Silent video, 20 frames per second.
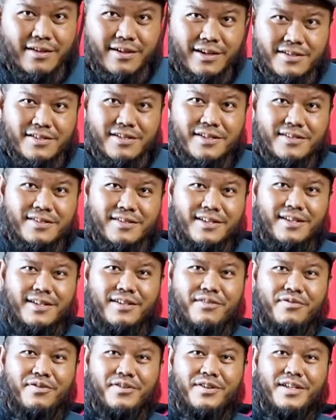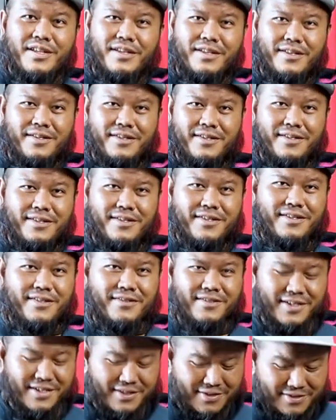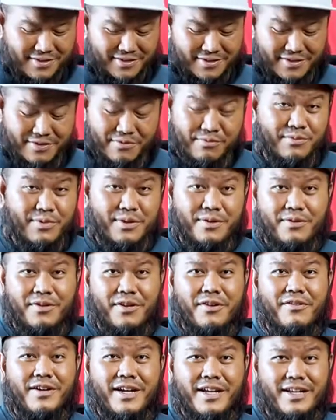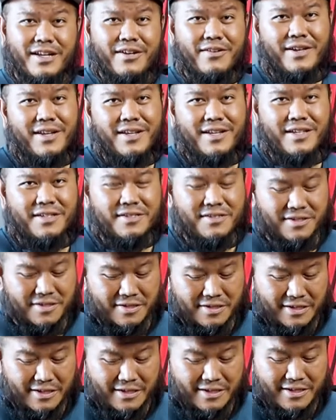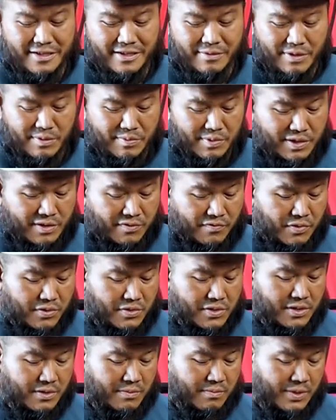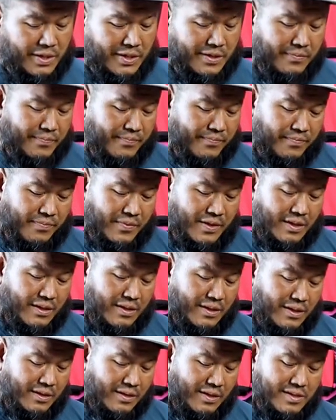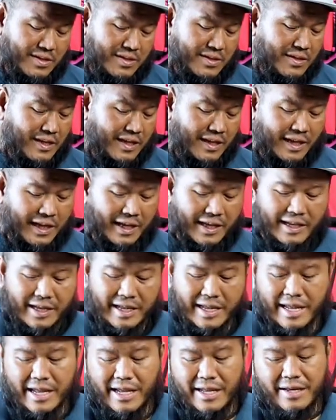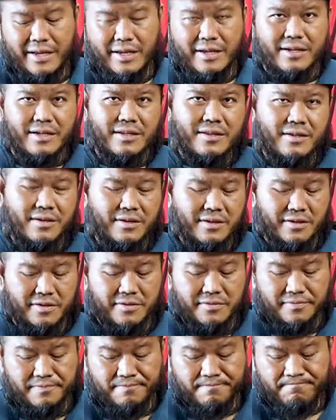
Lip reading: I just can't afford it, right? Well, not right now, at least. Maybe in the future, but this is like any other